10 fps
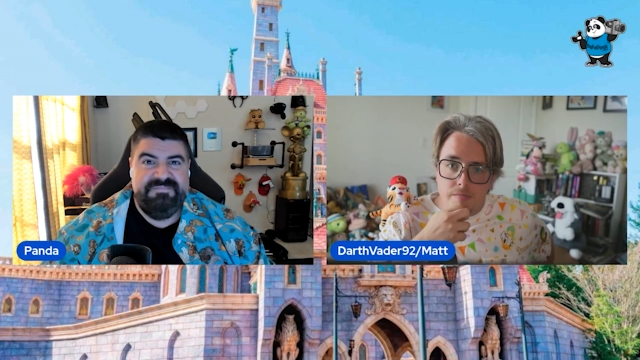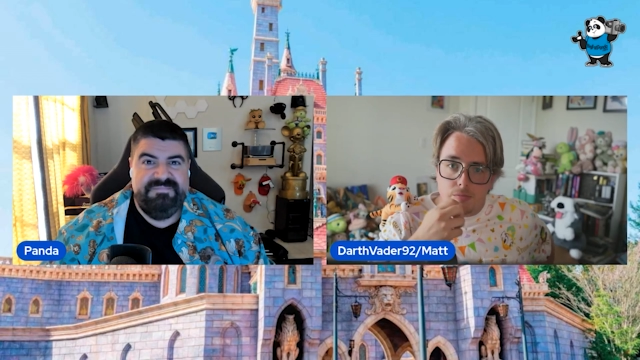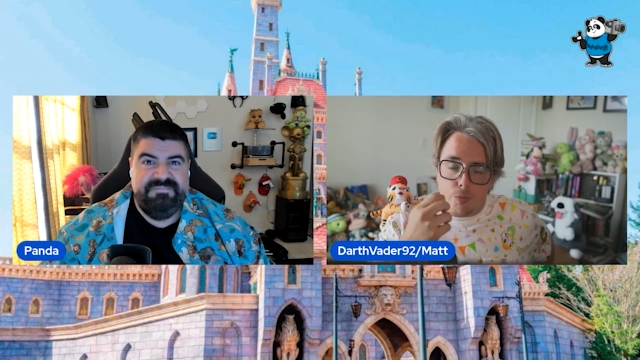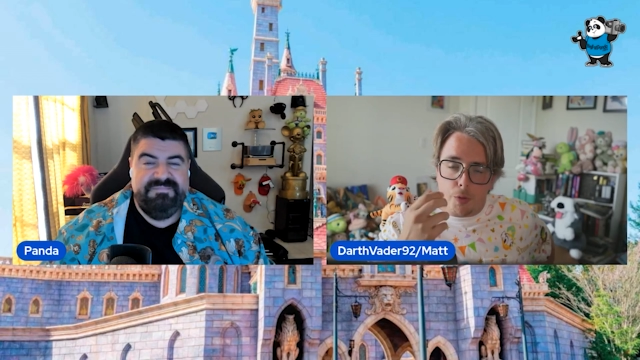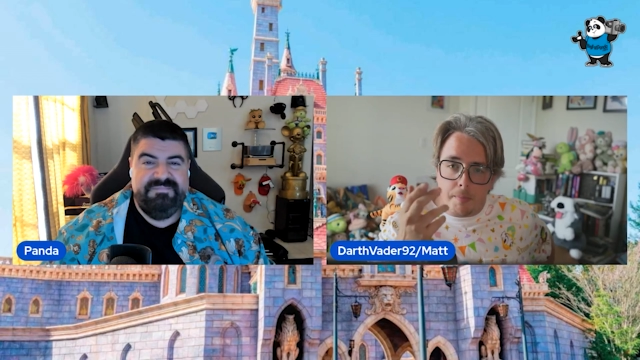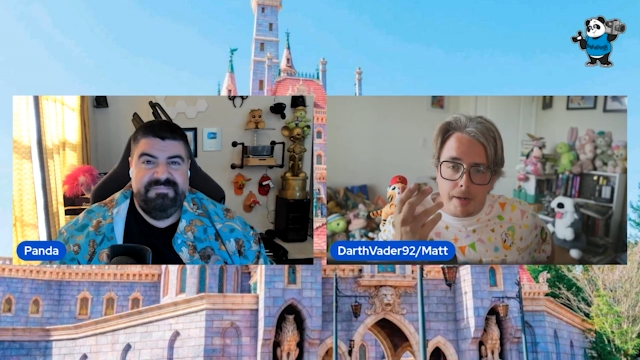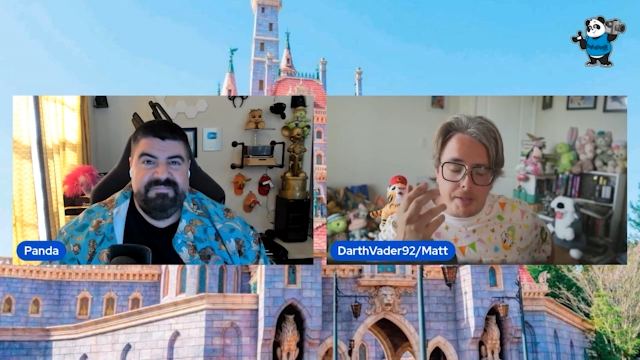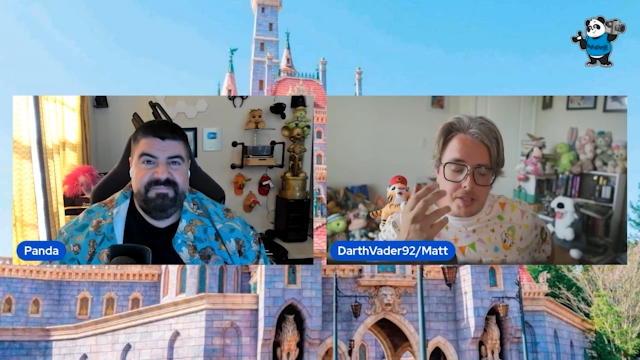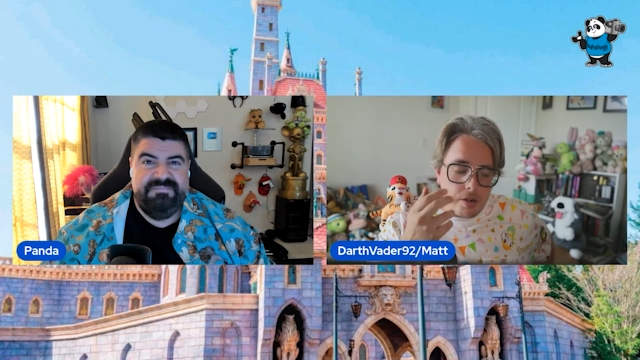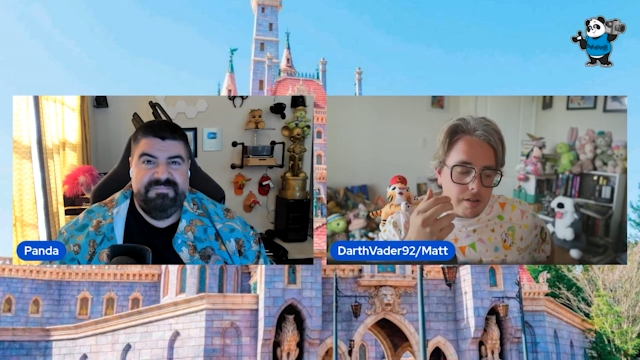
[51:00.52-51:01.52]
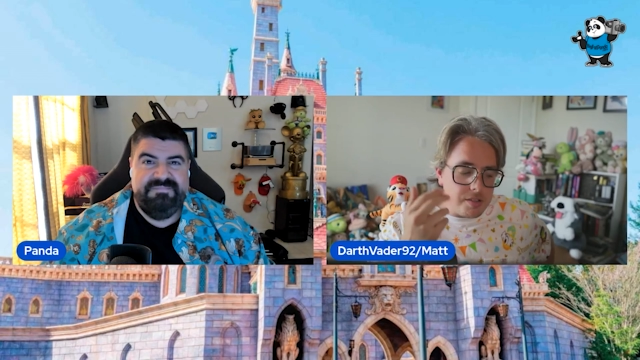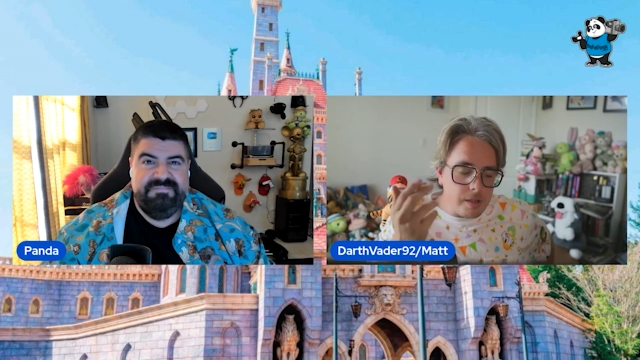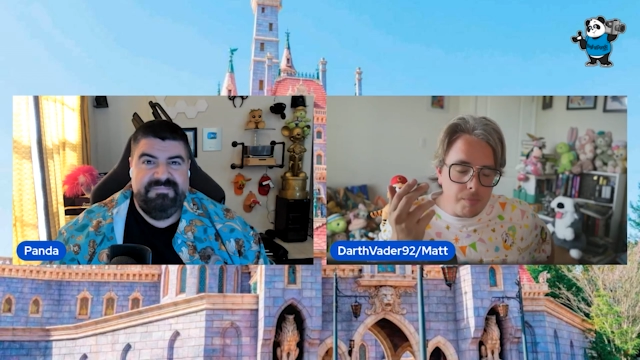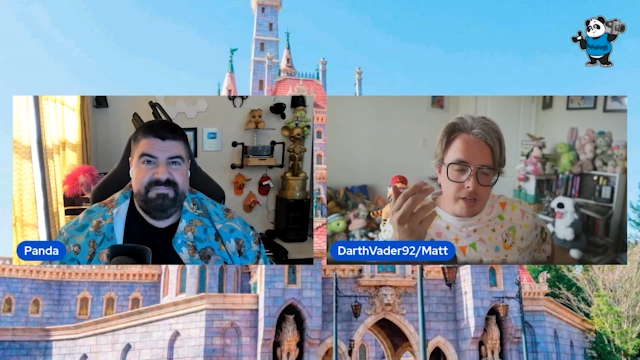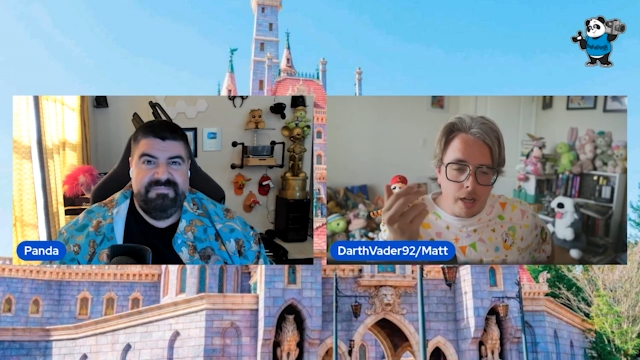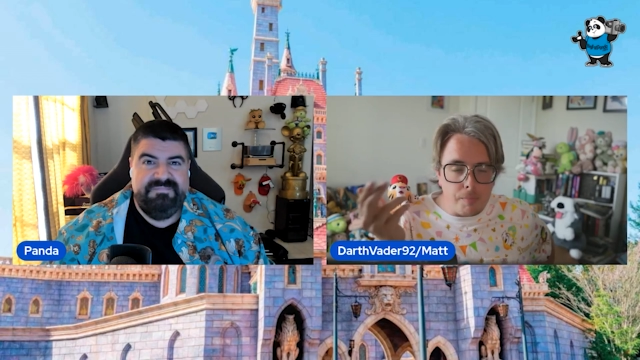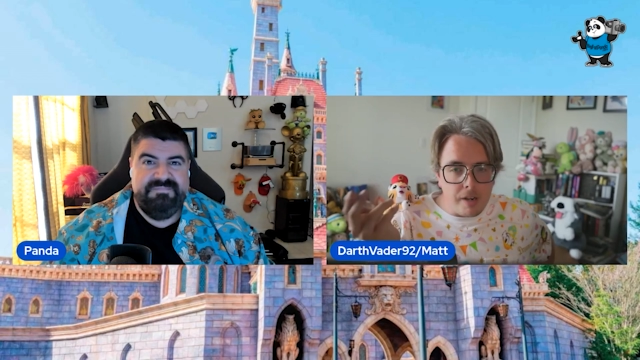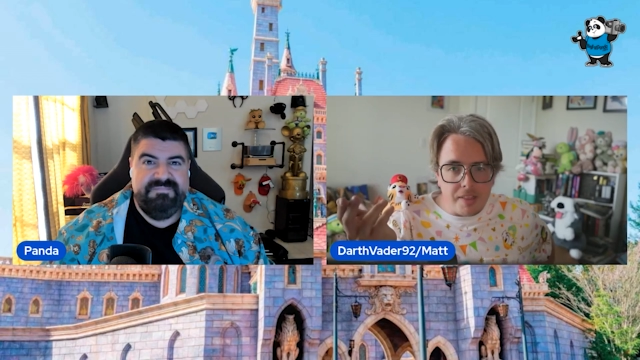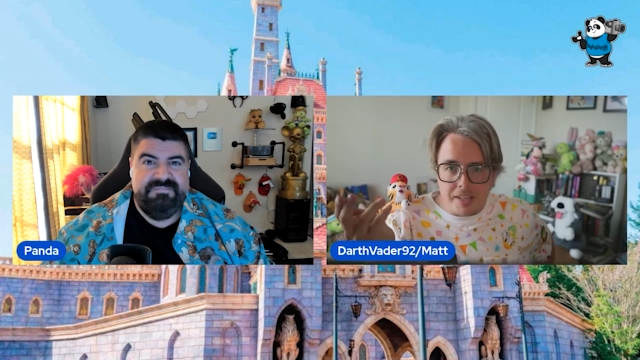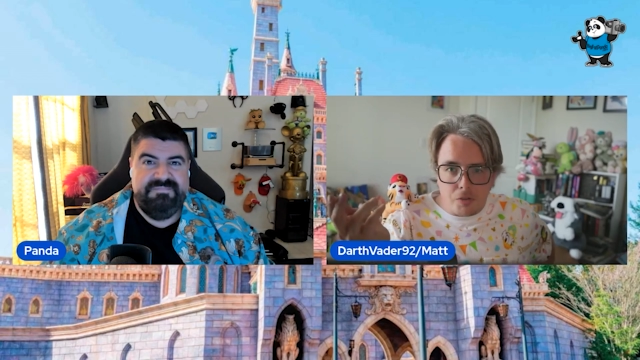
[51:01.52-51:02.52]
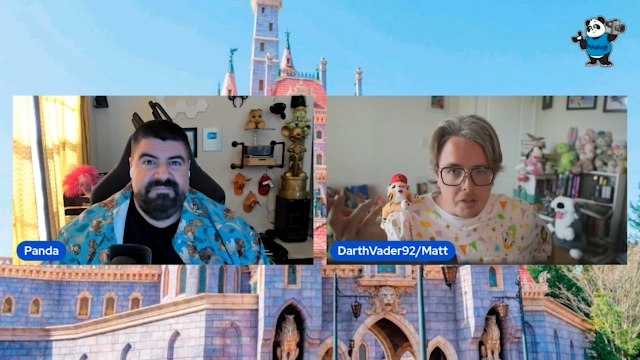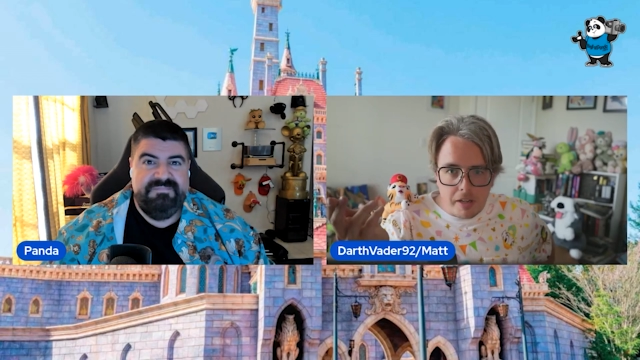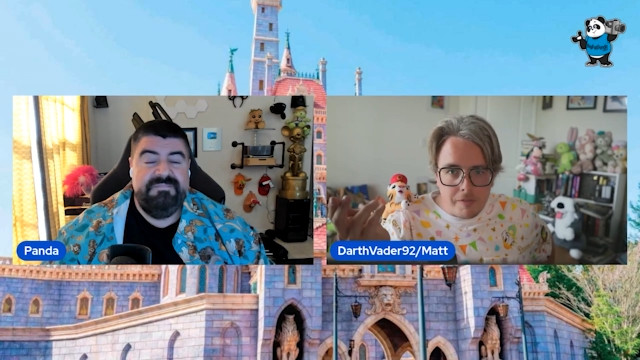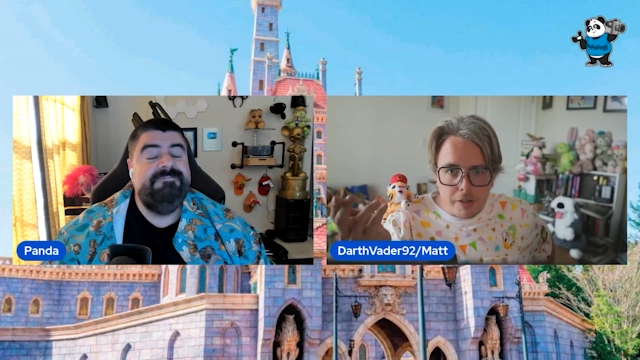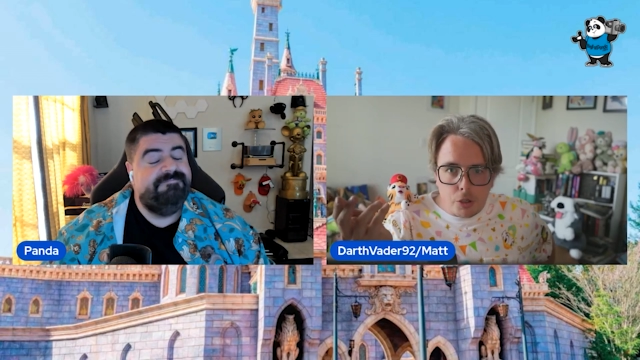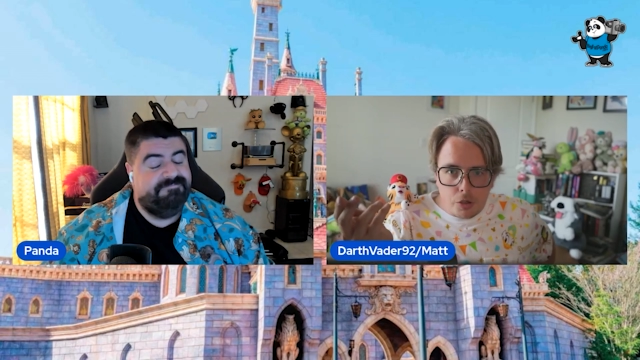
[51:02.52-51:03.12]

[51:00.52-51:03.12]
Speaker 1: we might be starting something up. Nothing's really official